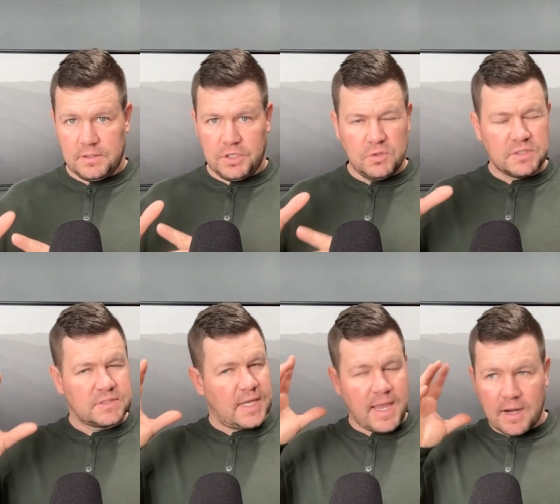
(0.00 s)
you
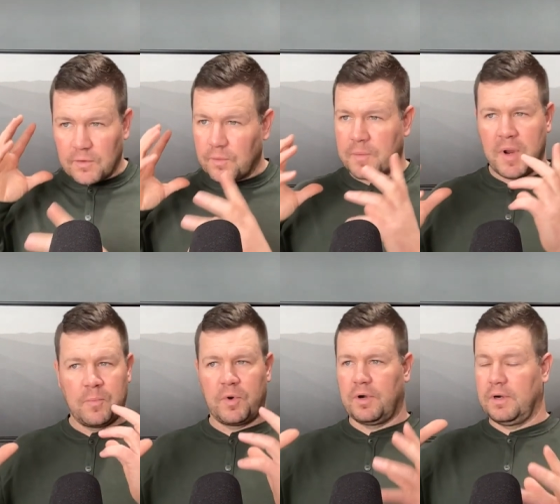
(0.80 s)
just can't
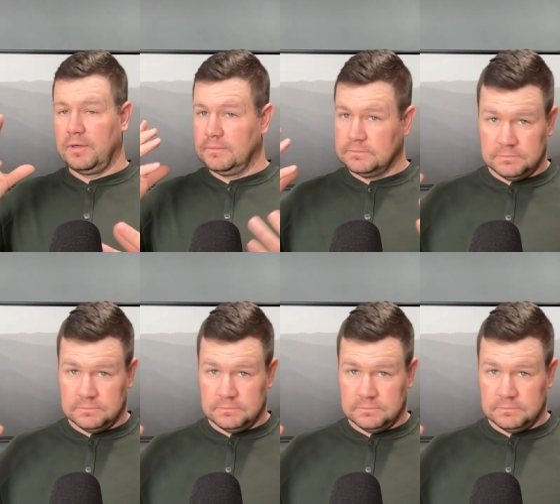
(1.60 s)
remember,